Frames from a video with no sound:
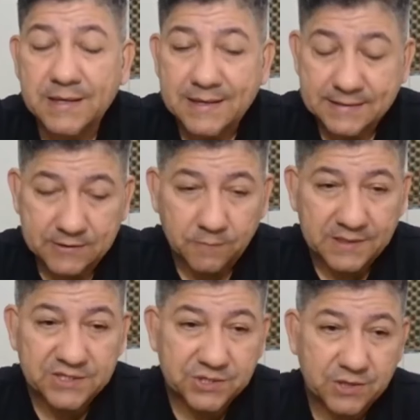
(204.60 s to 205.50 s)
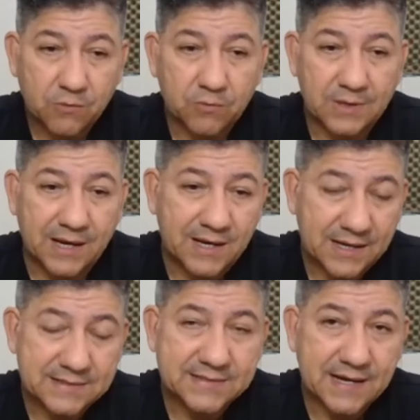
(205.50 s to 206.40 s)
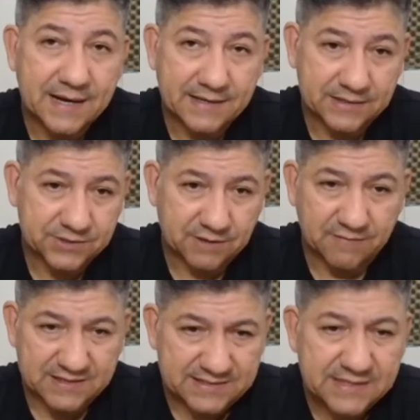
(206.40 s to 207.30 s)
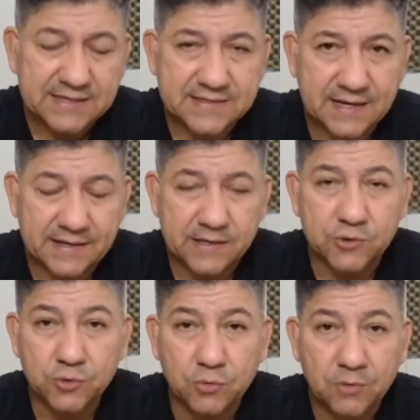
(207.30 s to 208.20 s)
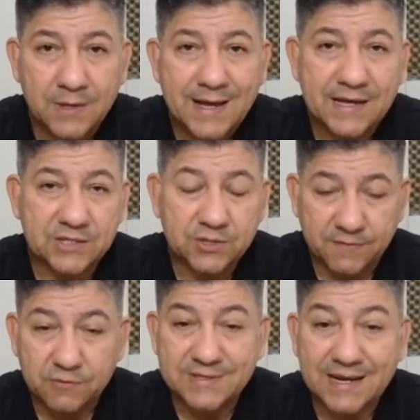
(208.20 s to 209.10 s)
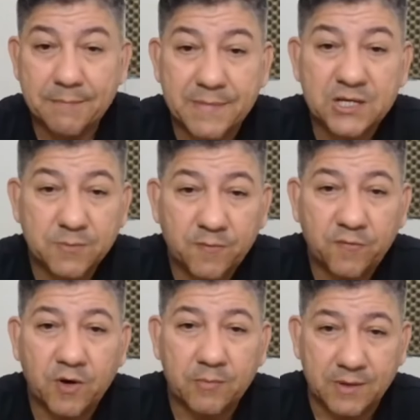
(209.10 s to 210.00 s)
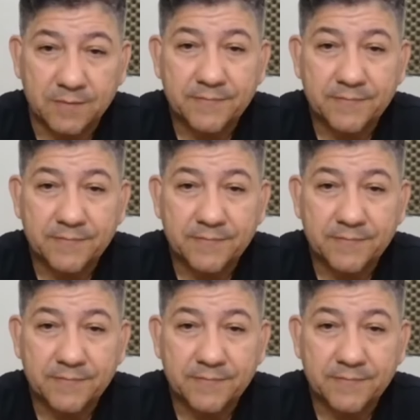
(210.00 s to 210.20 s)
So, to calculate this empty area, this blue area, we're going to use the same formula.